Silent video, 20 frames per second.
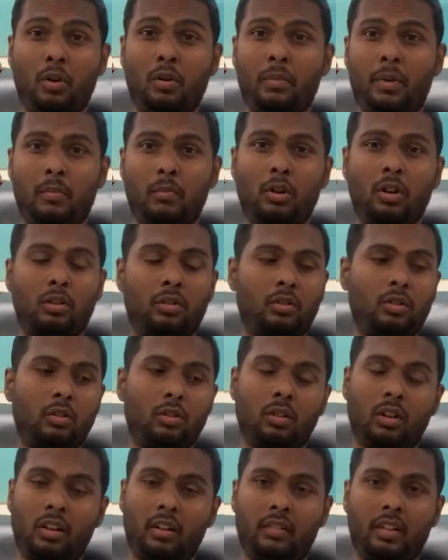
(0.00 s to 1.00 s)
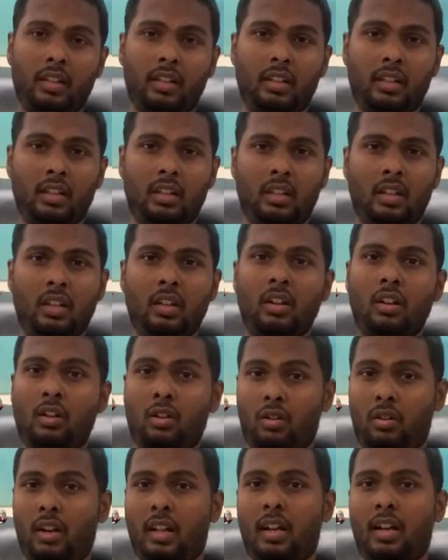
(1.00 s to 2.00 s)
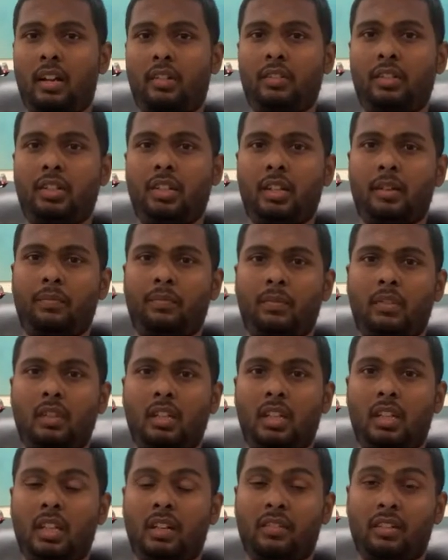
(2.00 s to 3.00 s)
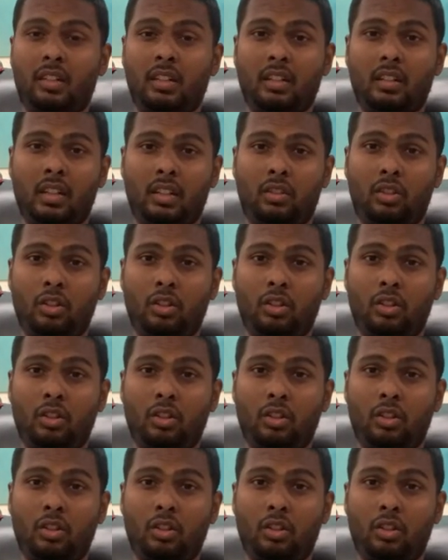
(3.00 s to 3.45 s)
now I am halfway through the process. I have donated